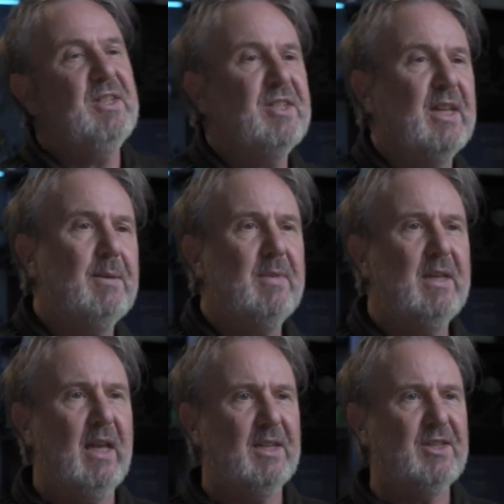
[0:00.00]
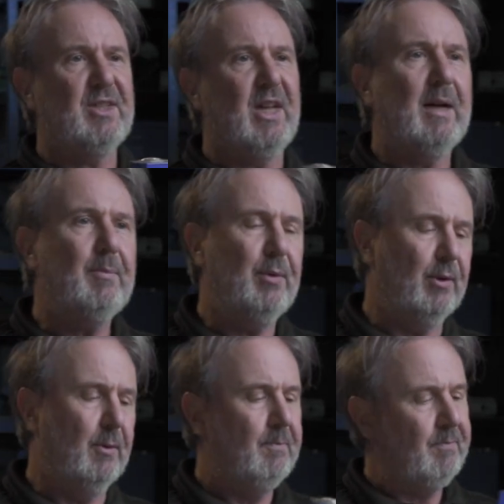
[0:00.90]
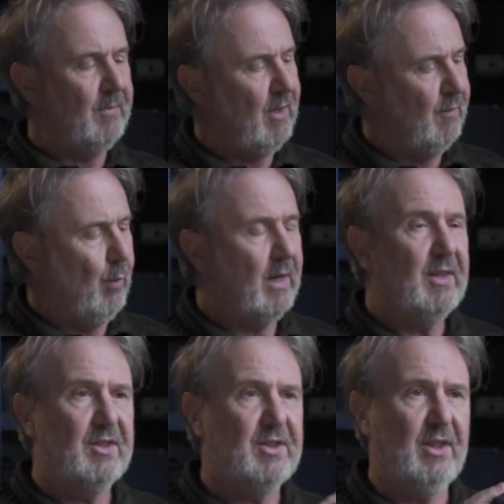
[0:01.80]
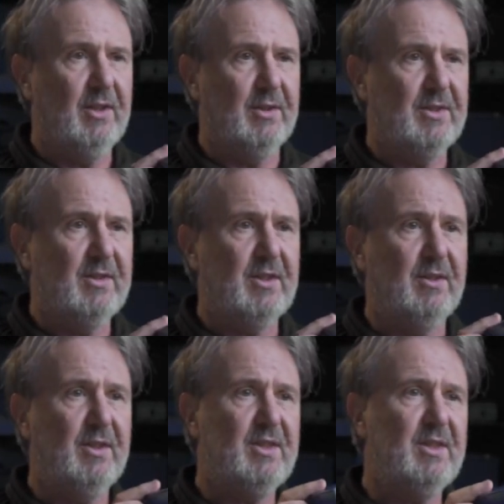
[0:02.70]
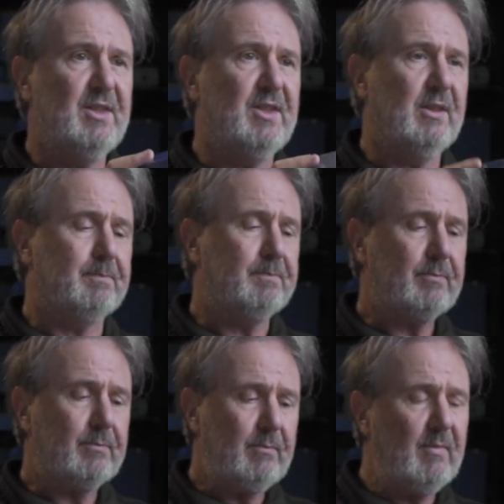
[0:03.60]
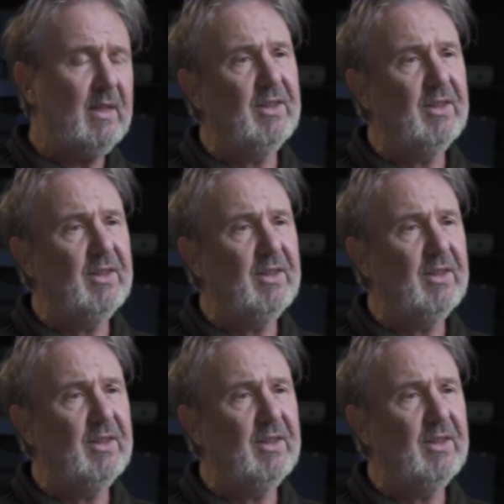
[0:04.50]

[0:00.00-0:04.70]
sent me a sample of one of the cells. So this is a